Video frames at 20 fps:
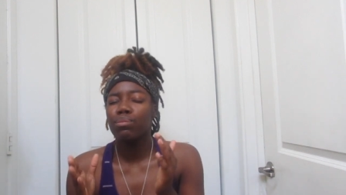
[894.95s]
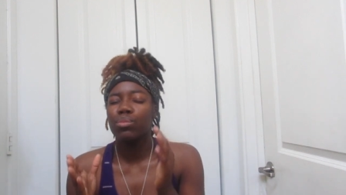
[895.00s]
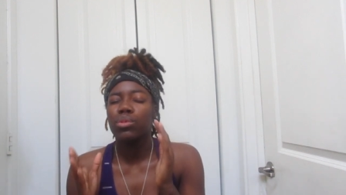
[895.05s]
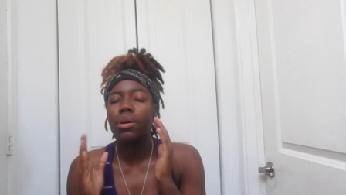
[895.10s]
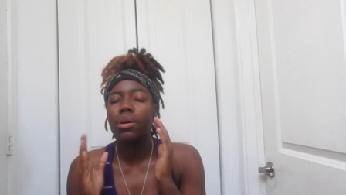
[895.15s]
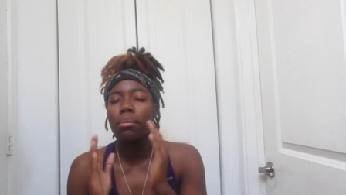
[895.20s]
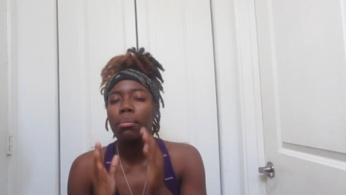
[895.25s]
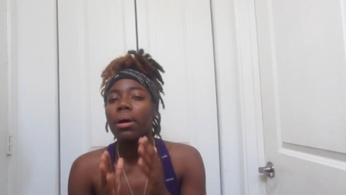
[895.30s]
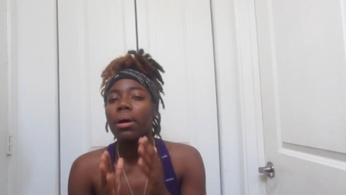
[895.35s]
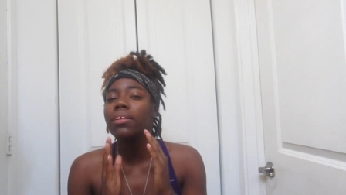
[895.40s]

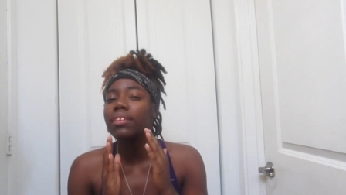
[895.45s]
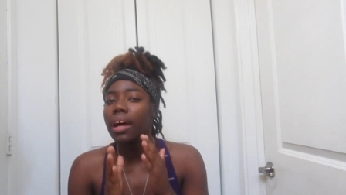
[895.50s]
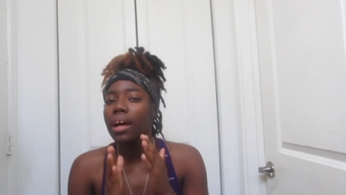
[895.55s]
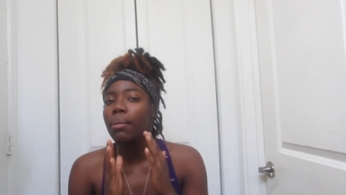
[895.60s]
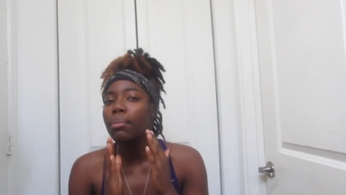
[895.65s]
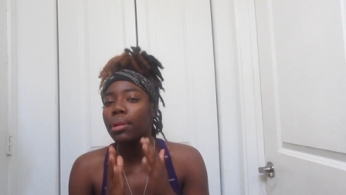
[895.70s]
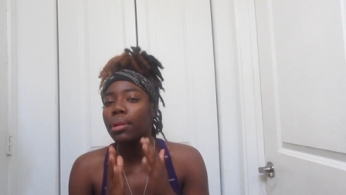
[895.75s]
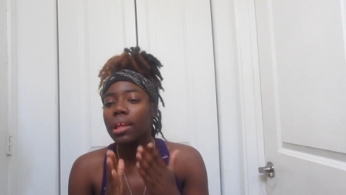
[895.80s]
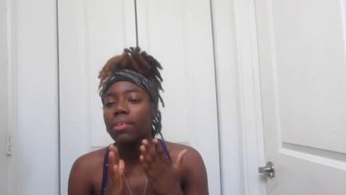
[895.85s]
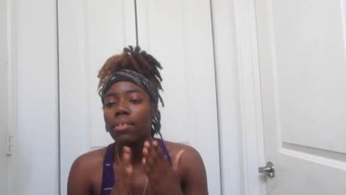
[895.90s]
the month
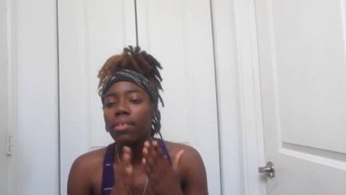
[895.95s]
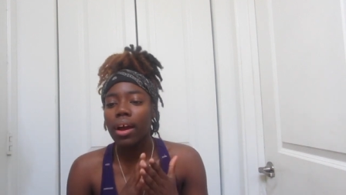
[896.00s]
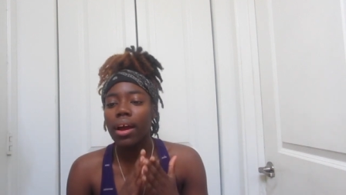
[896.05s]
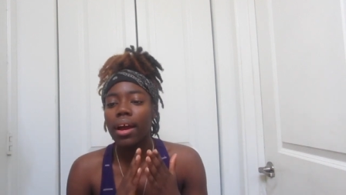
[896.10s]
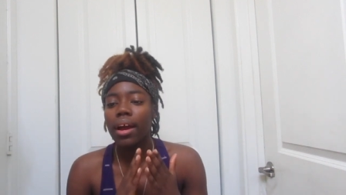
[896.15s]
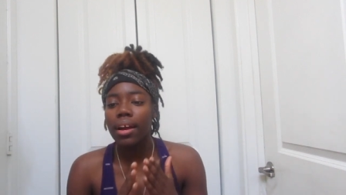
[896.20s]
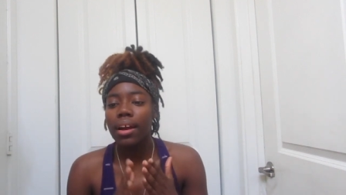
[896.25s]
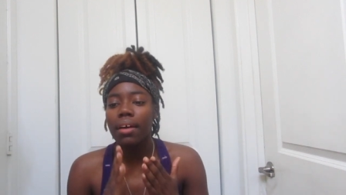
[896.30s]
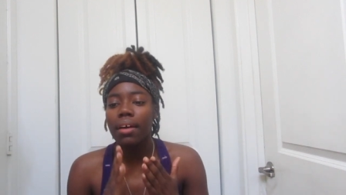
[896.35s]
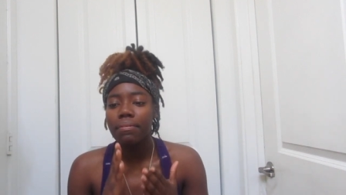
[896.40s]
I believe I
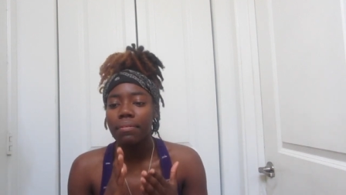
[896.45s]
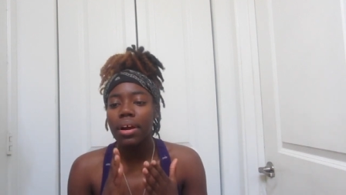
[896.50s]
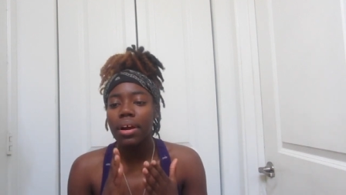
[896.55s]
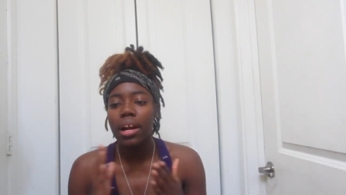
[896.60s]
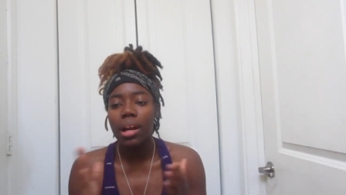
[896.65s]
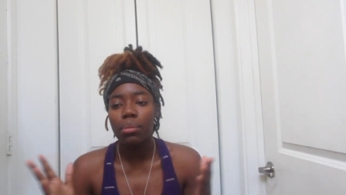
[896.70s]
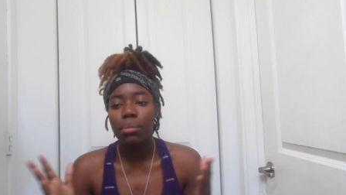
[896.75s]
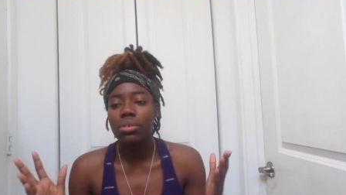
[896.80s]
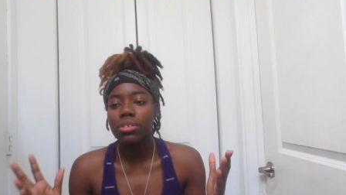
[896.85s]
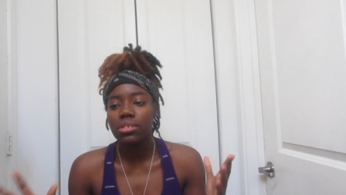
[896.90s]
had got
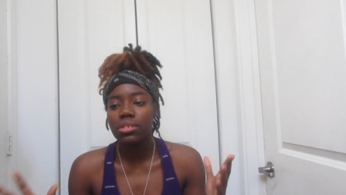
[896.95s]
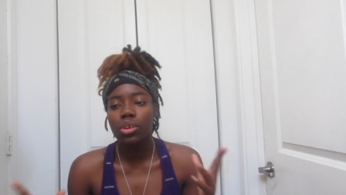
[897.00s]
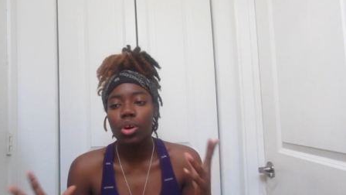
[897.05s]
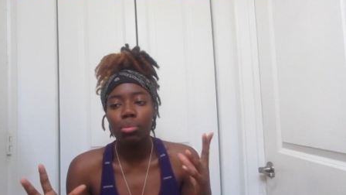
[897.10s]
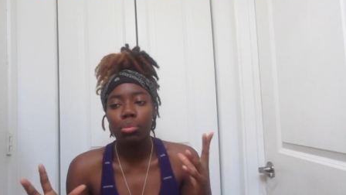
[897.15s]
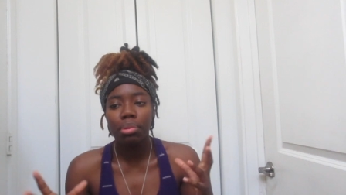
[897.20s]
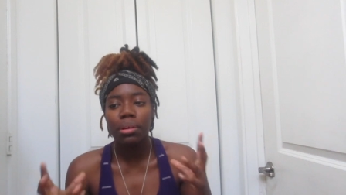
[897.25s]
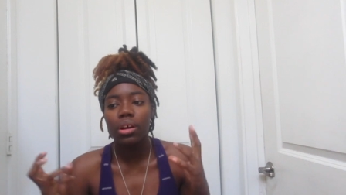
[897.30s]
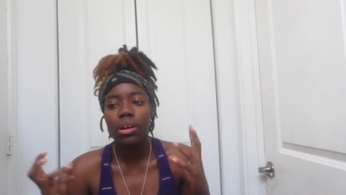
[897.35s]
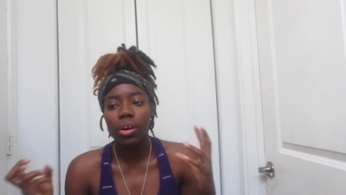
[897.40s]
fired, it was so
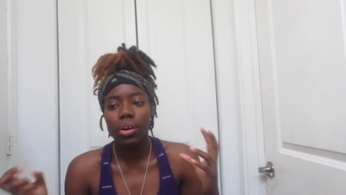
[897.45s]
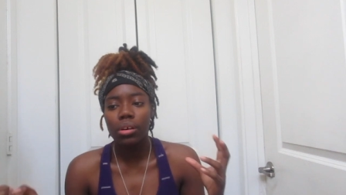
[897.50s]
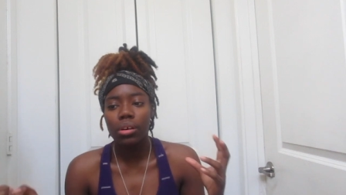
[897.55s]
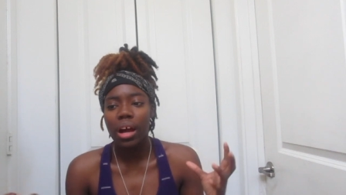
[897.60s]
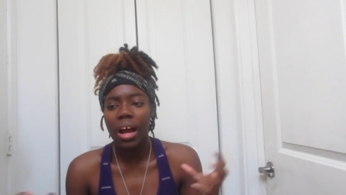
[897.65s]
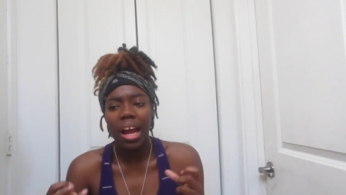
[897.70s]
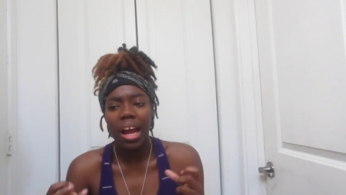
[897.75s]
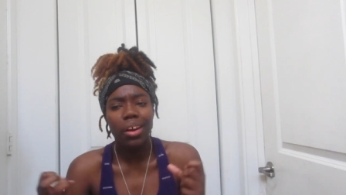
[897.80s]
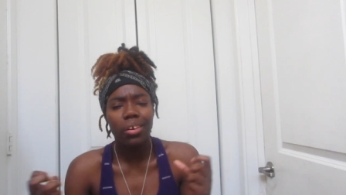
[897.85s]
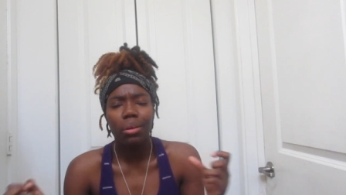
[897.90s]
big on
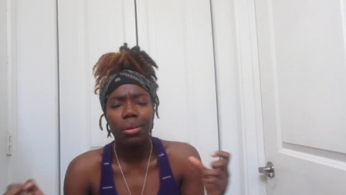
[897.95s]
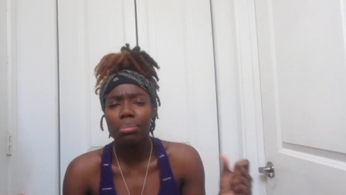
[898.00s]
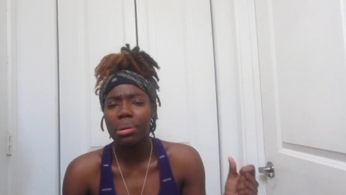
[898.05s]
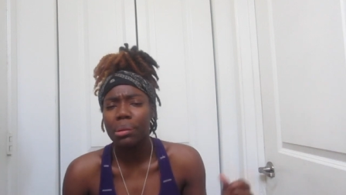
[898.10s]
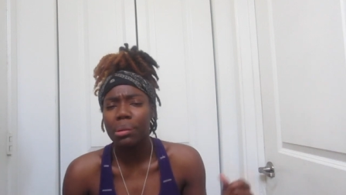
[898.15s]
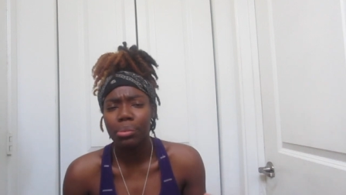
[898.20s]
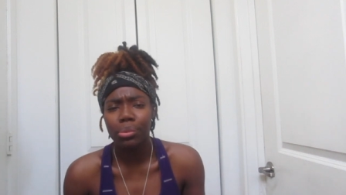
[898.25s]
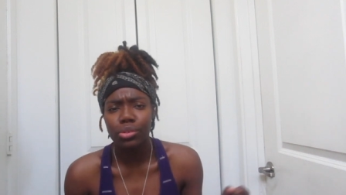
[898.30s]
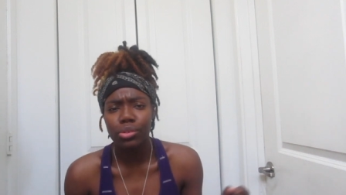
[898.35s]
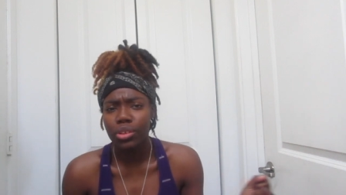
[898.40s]
hiring people.